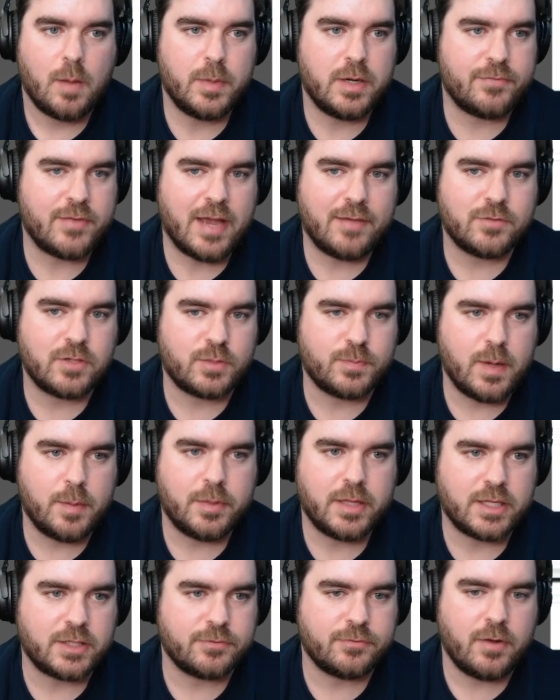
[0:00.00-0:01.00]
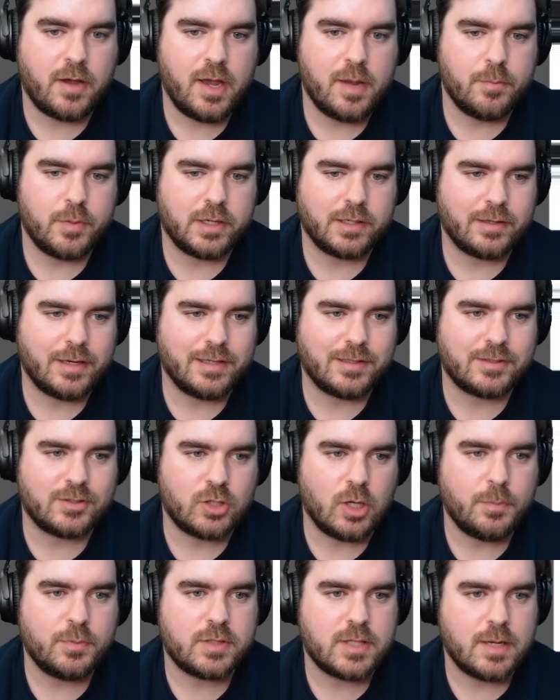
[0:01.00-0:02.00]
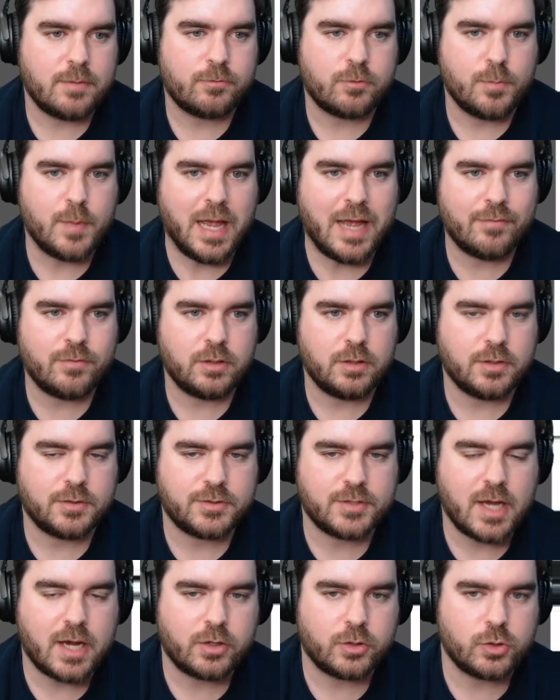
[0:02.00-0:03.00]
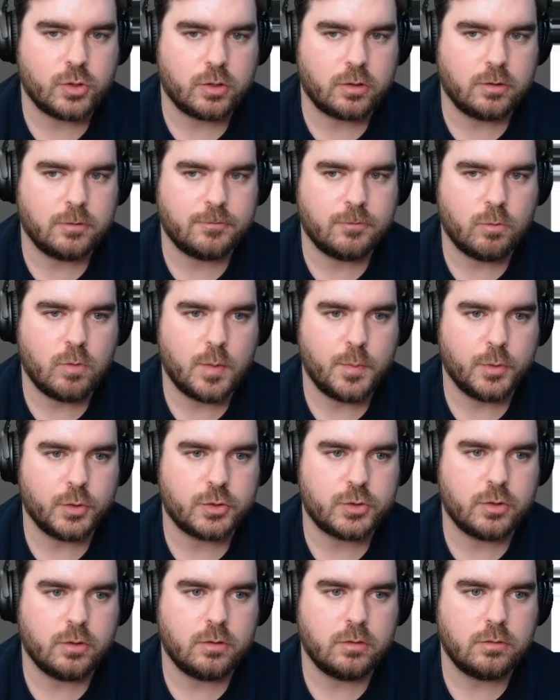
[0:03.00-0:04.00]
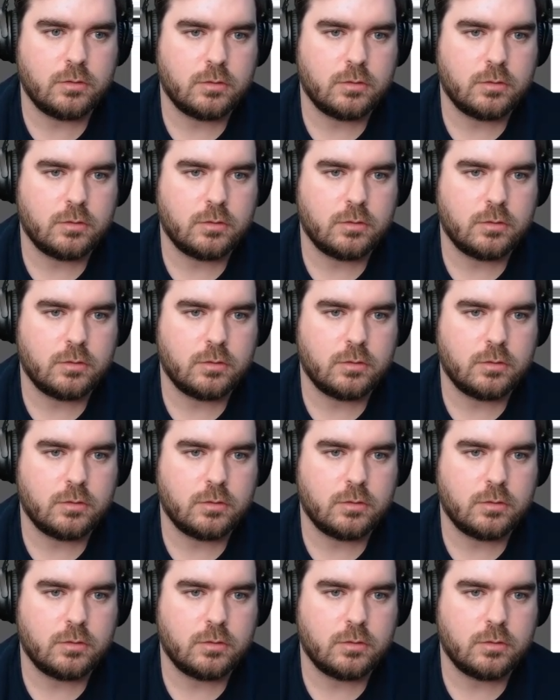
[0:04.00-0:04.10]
if they have Dismember, that's fine, but it stops them from having the Saga token for 1 more turn.